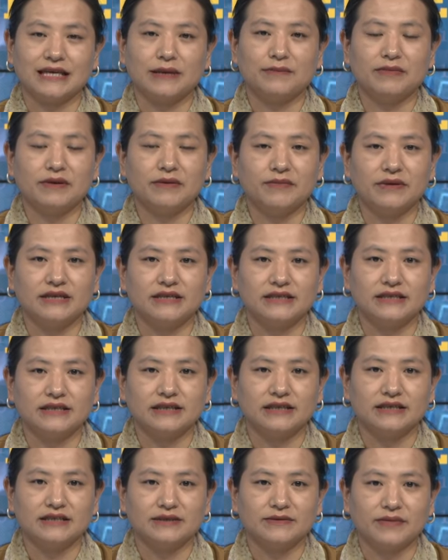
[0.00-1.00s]
implementing
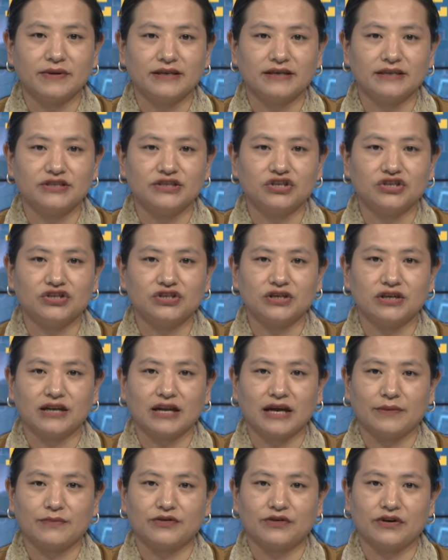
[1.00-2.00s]
the Tibetan Digital
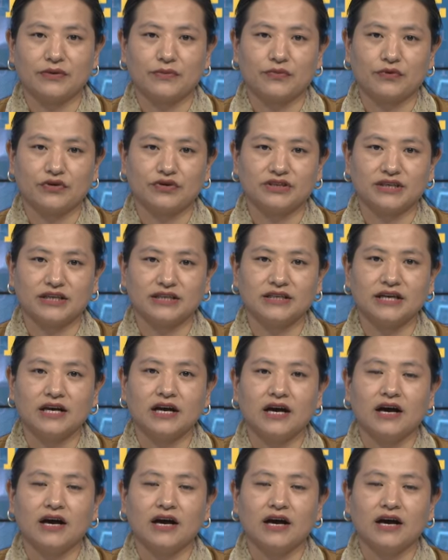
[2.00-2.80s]
Library project